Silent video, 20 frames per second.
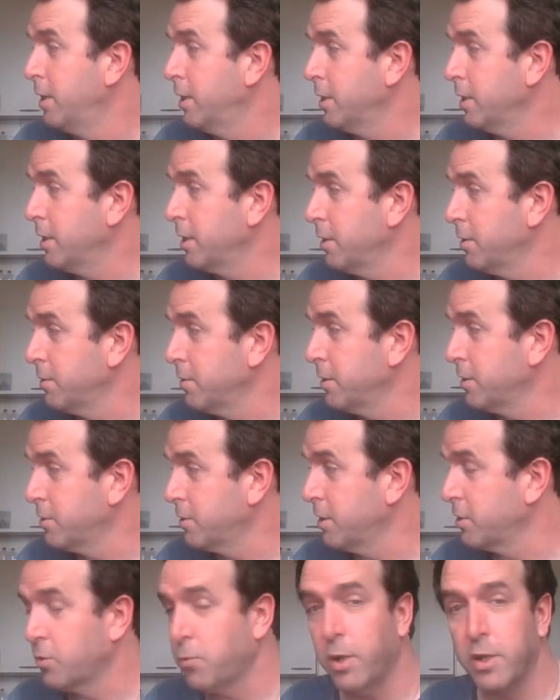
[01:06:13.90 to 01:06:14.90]

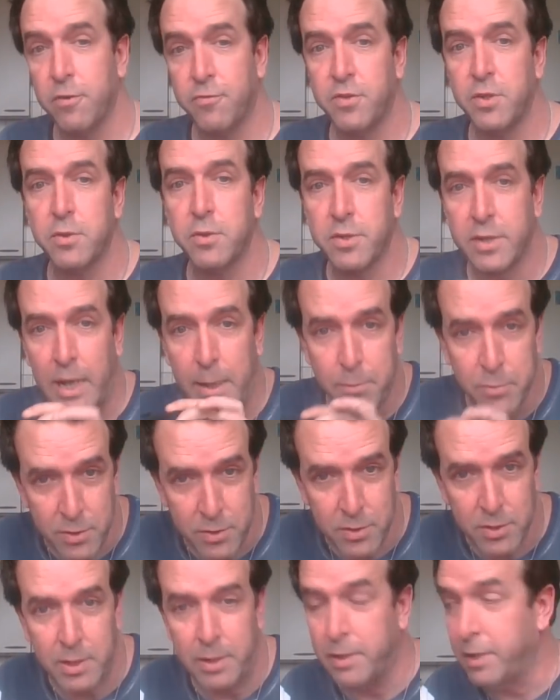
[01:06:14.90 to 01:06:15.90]
There's quite a few
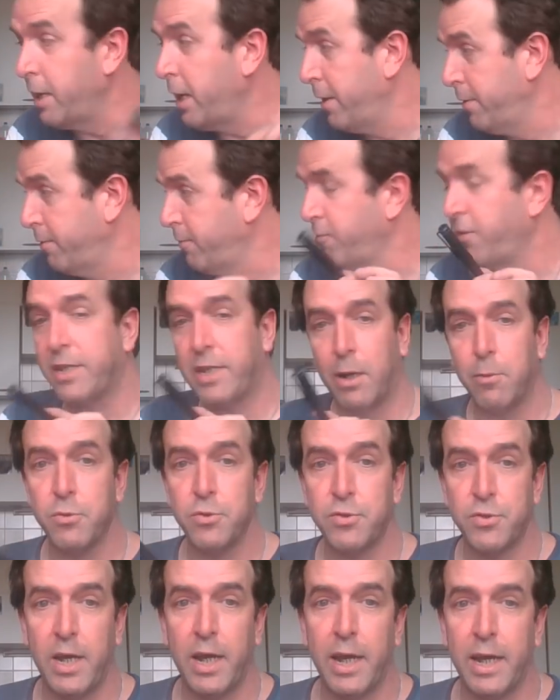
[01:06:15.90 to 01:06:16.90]
examples. And in fact, I will
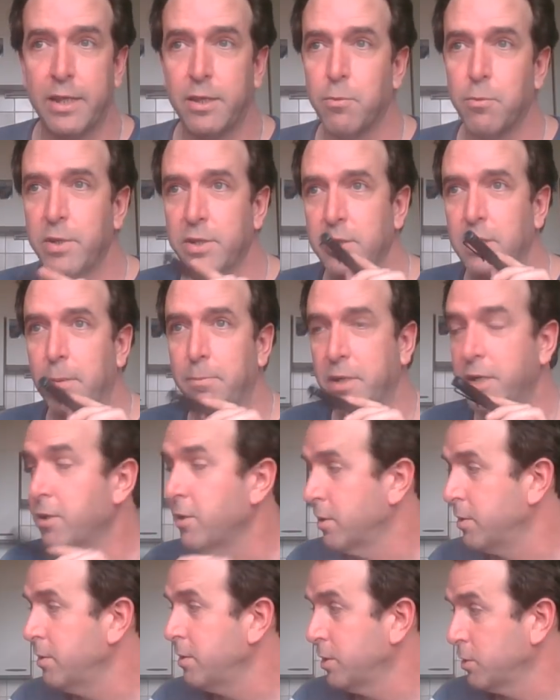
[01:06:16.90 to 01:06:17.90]
say the reason I'm
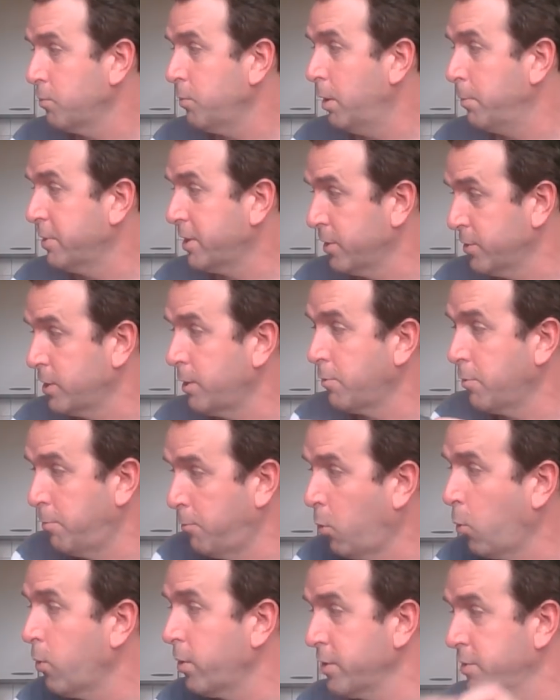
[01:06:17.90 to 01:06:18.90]
here as well, because there were
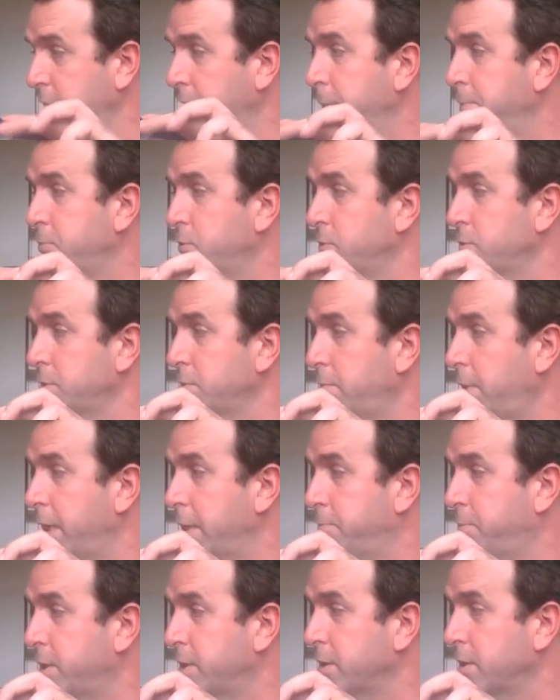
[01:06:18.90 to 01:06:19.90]
more examples, in my
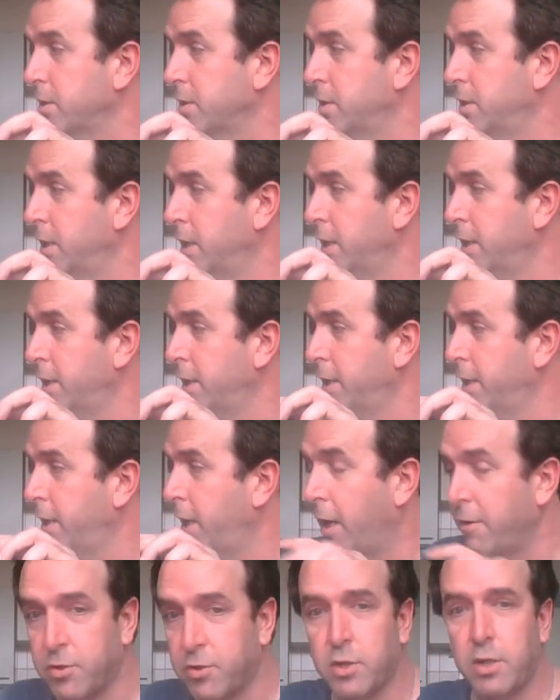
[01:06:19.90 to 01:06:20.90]
opinion,
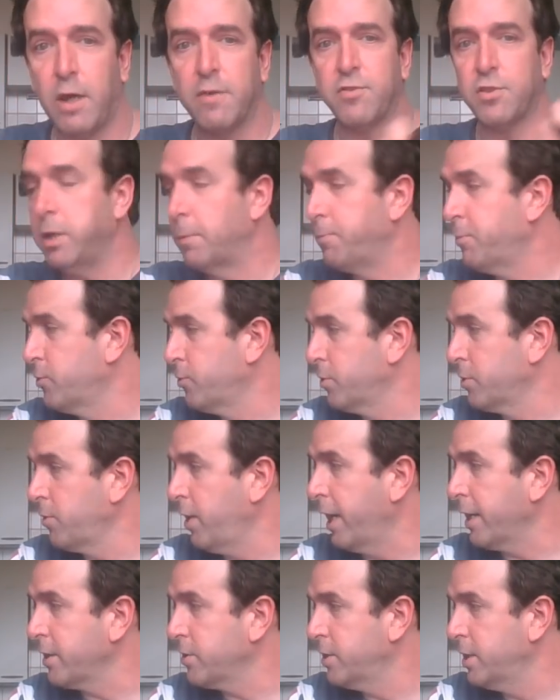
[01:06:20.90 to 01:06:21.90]
of stuff slipping through the
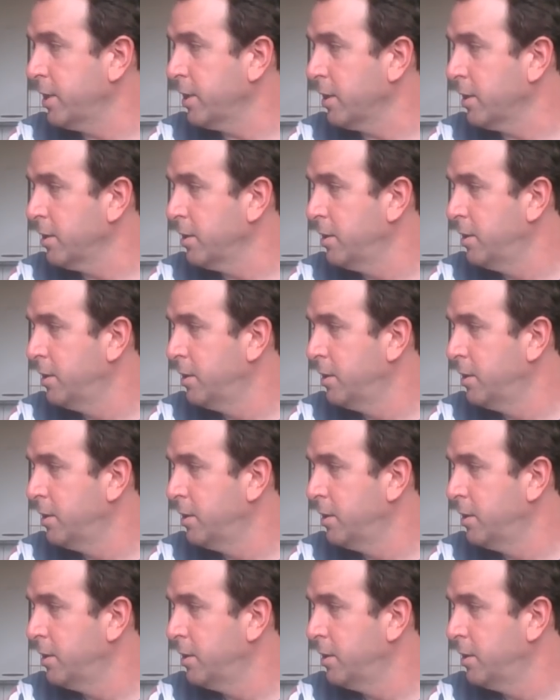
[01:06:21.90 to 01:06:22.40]
cracks here,